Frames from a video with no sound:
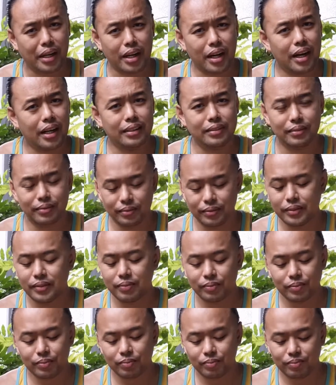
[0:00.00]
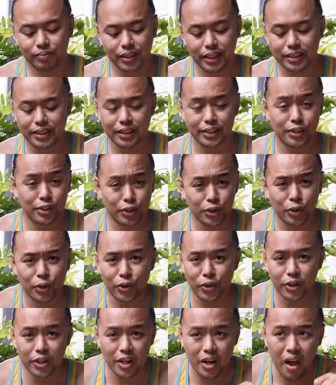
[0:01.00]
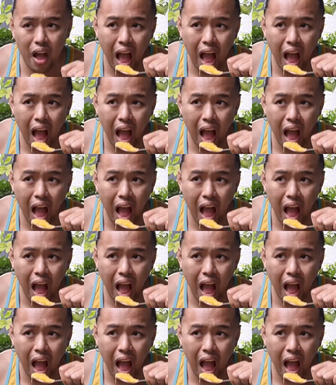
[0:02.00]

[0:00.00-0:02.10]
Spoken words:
god, this is so good.